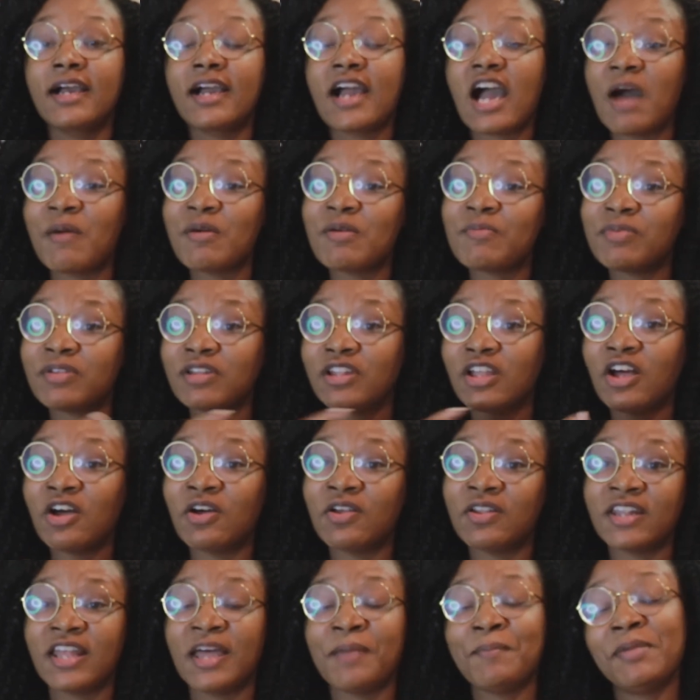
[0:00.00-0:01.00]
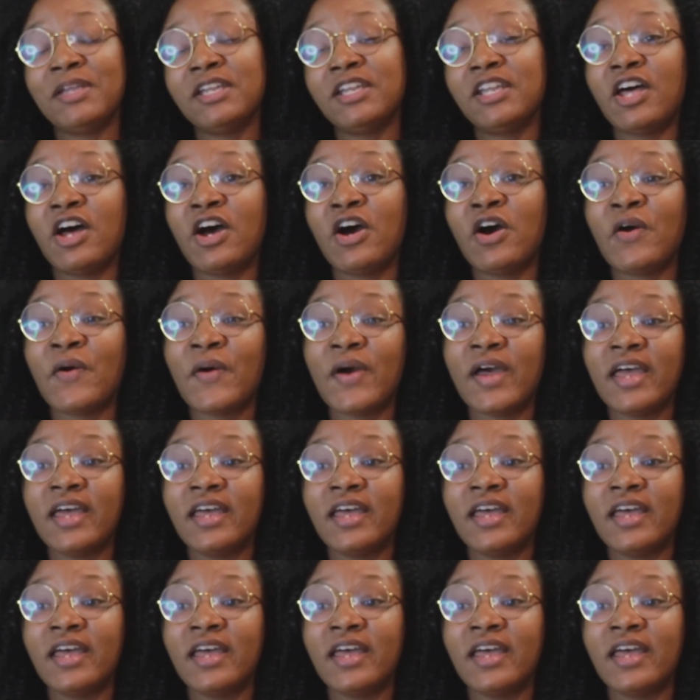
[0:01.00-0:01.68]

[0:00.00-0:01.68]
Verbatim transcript: Comment below and let me know.